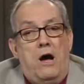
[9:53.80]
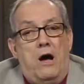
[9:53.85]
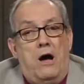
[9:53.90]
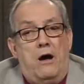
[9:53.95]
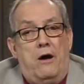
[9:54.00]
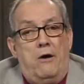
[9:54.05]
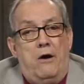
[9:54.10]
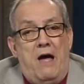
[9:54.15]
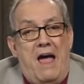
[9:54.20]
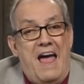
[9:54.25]

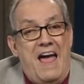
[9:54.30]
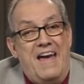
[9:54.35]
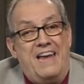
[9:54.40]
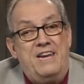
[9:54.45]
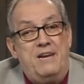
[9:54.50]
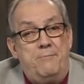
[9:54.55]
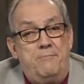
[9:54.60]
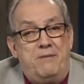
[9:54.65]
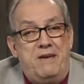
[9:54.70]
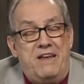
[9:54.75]

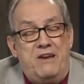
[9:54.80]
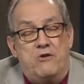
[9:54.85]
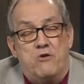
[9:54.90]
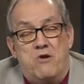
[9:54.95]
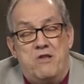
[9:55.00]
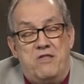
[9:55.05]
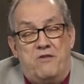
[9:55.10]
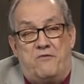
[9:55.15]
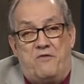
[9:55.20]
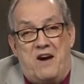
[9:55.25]
had to be
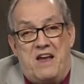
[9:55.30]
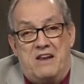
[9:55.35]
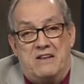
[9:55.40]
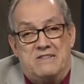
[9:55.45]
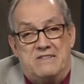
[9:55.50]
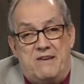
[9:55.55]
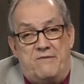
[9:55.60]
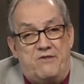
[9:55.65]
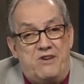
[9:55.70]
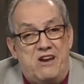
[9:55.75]
during the
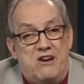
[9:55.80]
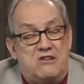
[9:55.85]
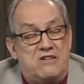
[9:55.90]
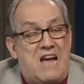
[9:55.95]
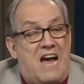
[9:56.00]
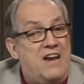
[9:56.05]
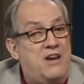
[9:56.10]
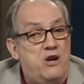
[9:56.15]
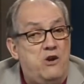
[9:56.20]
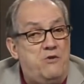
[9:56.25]
final 7
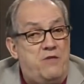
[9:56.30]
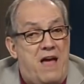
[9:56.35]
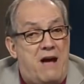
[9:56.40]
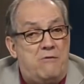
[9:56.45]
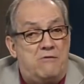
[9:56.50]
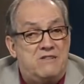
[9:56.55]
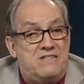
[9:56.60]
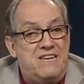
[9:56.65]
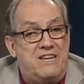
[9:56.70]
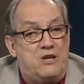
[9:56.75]
years. I knew
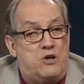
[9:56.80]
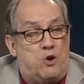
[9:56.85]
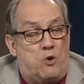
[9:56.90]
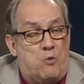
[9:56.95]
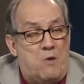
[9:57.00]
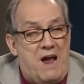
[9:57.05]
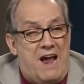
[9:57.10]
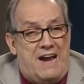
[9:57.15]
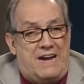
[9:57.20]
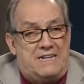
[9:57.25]
that was
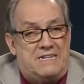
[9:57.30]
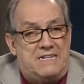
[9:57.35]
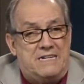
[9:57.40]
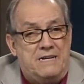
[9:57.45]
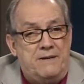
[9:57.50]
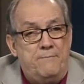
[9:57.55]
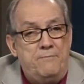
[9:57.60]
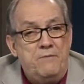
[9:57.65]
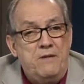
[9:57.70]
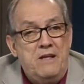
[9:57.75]
incorrect.